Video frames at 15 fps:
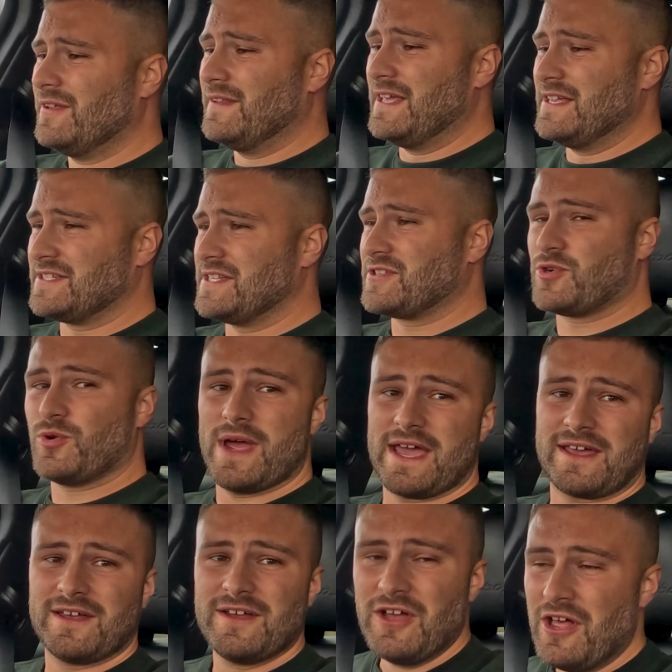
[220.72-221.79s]
This is
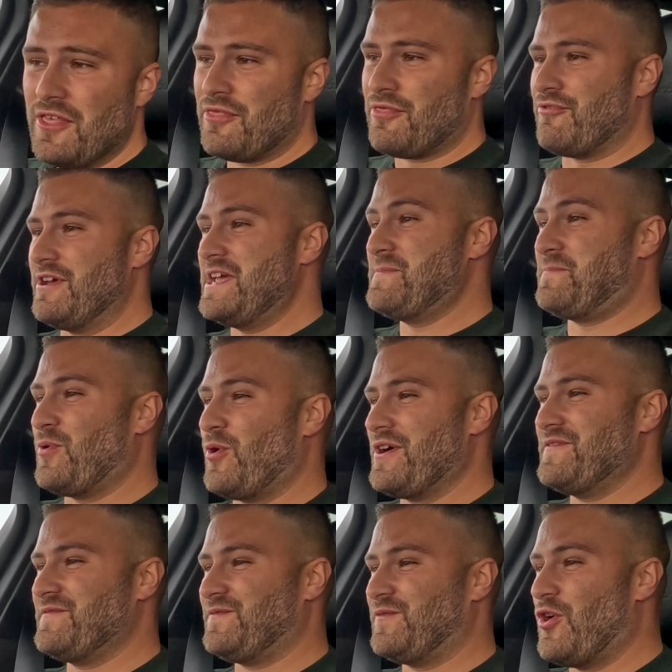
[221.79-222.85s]
quick,
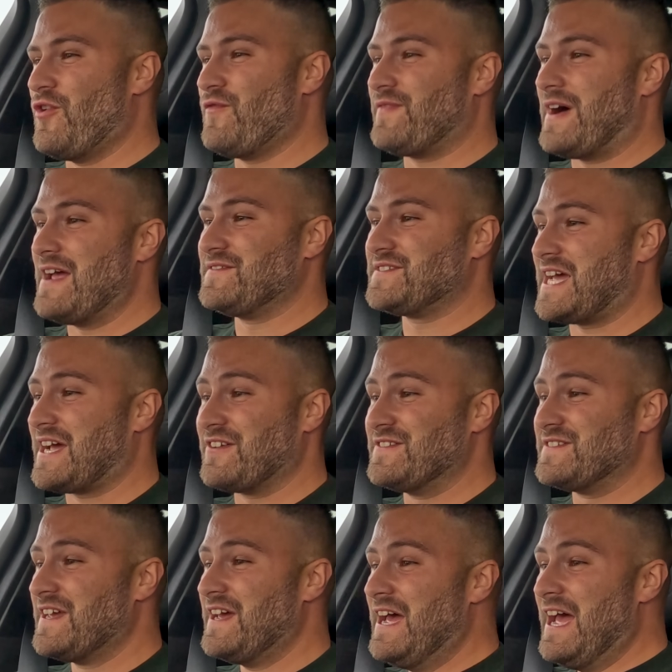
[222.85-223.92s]
3.45
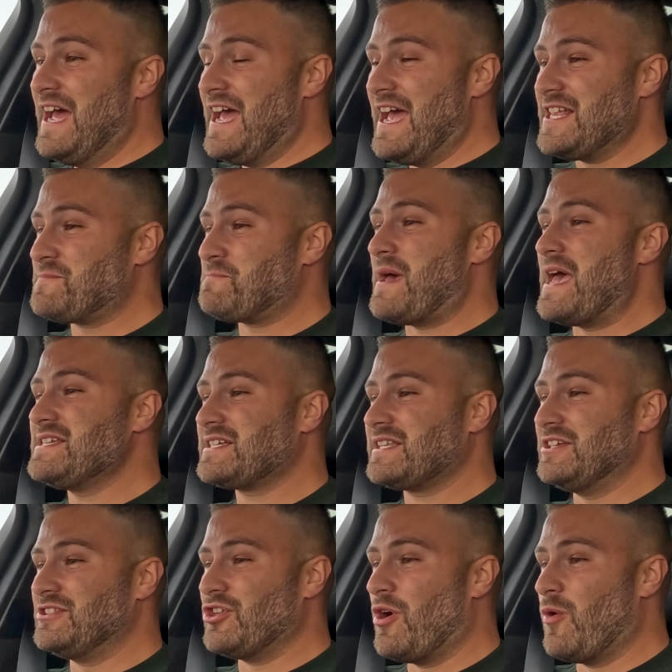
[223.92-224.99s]
seconds. It's
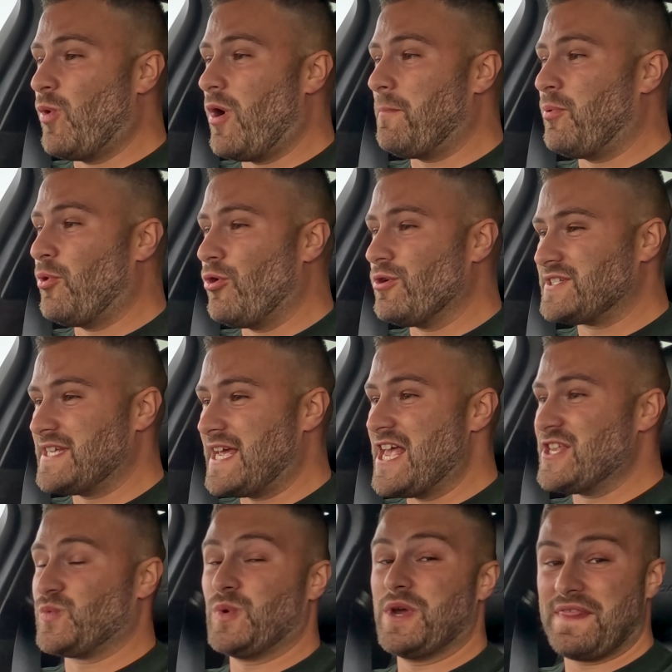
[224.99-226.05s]
basically done what Porsche
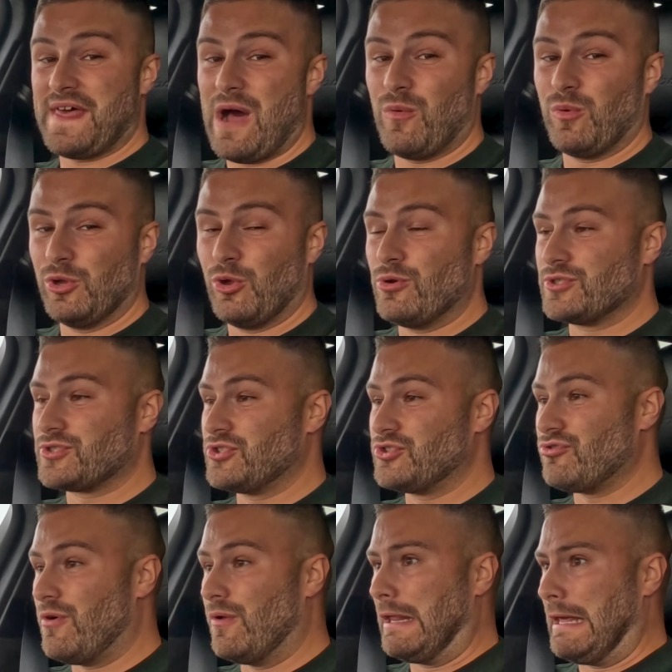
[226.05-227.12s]
says without launch
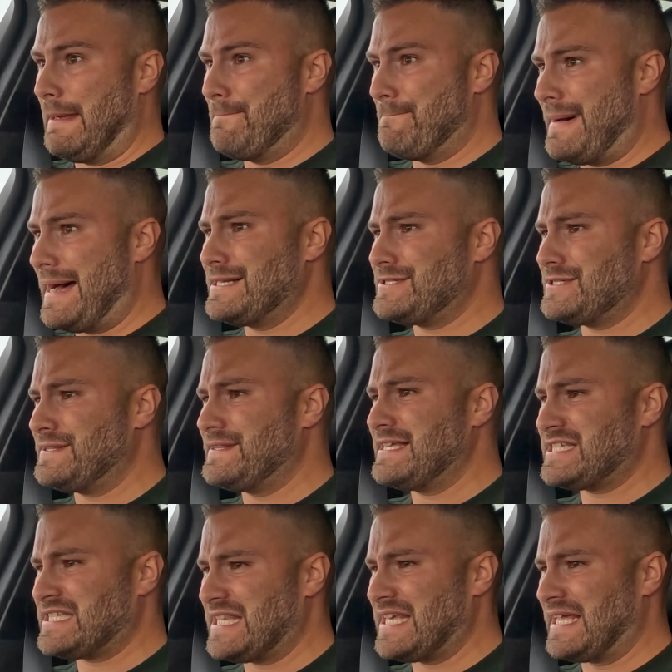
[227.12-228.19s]
control. Imagine
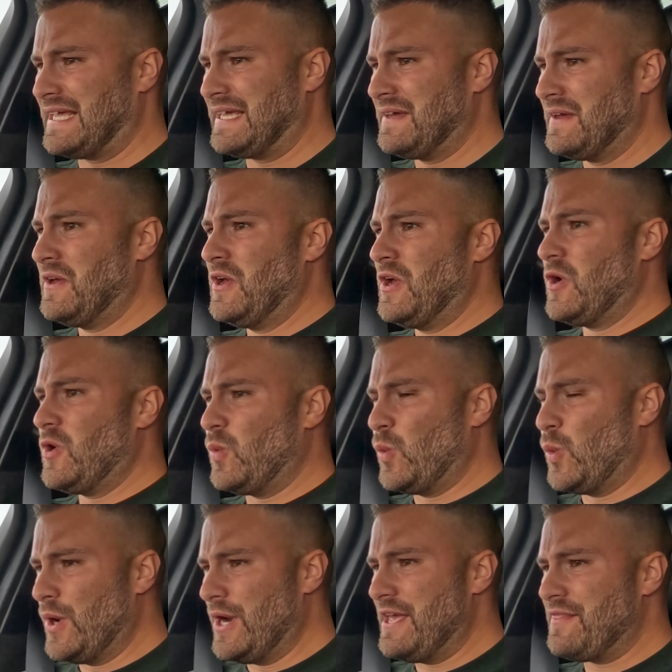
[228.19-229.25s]
this thing
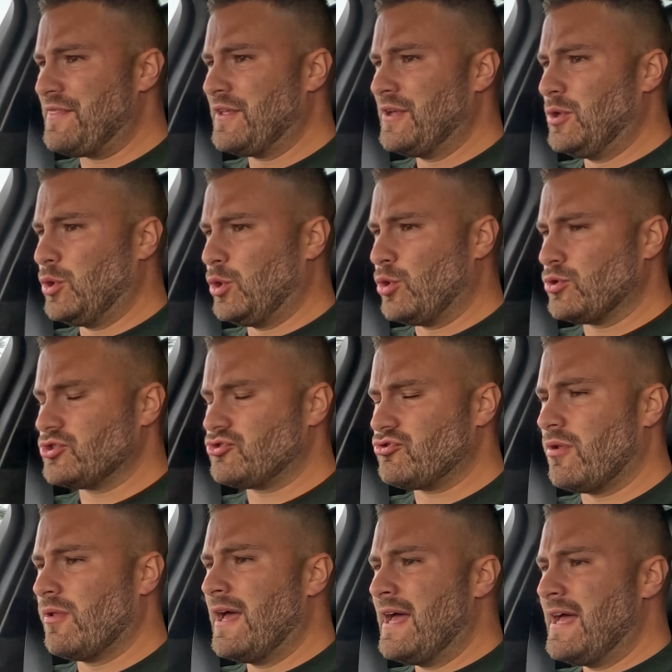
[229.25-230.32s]
with launch control.